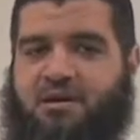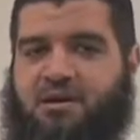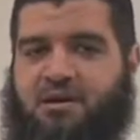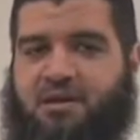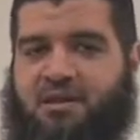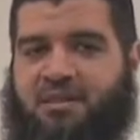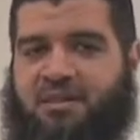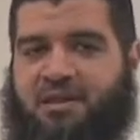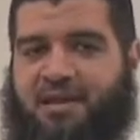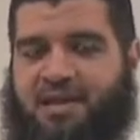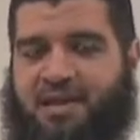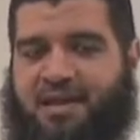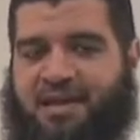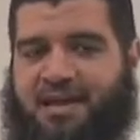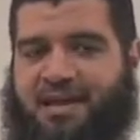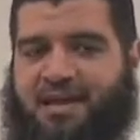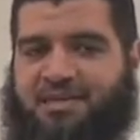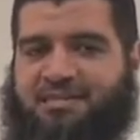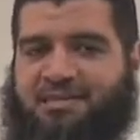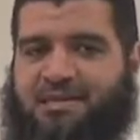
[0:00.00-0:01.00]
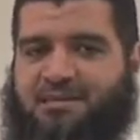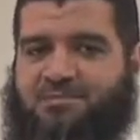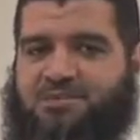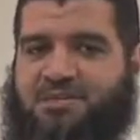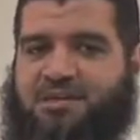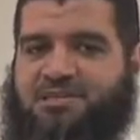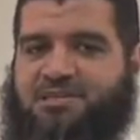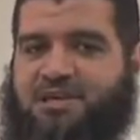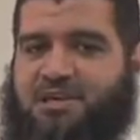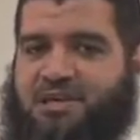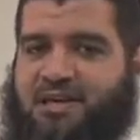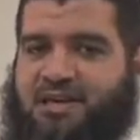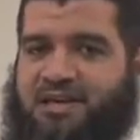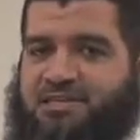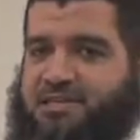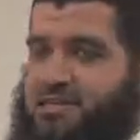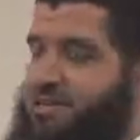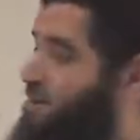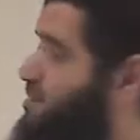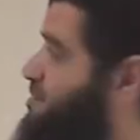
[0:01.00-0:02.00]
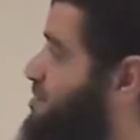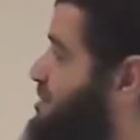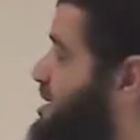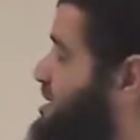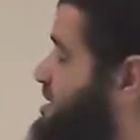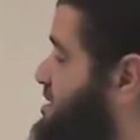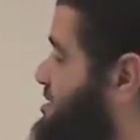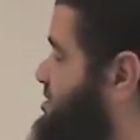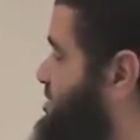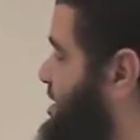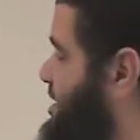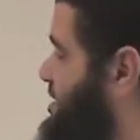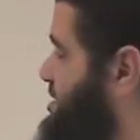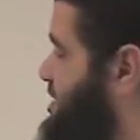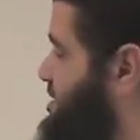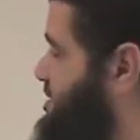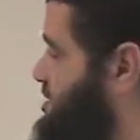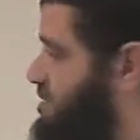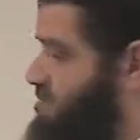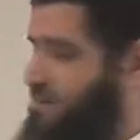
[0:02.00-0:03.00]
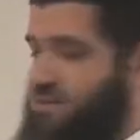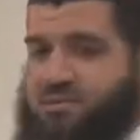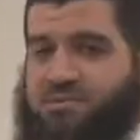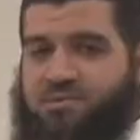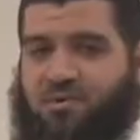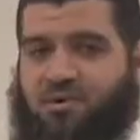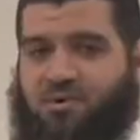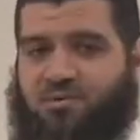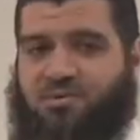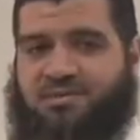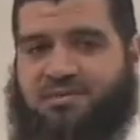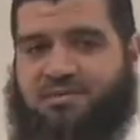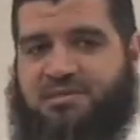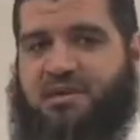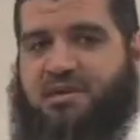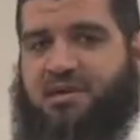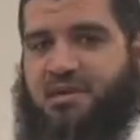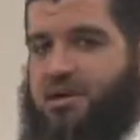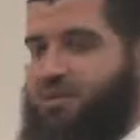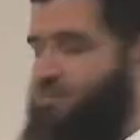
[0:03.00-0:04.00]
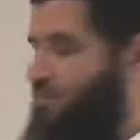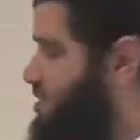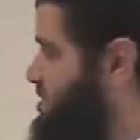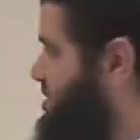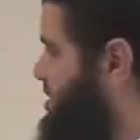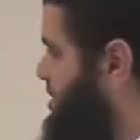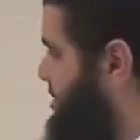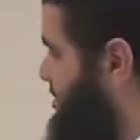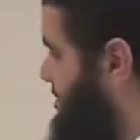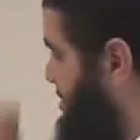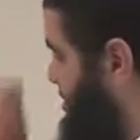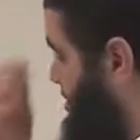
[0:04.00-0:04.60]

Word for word: uh, the elastic potential energy of a mass spring system is always positive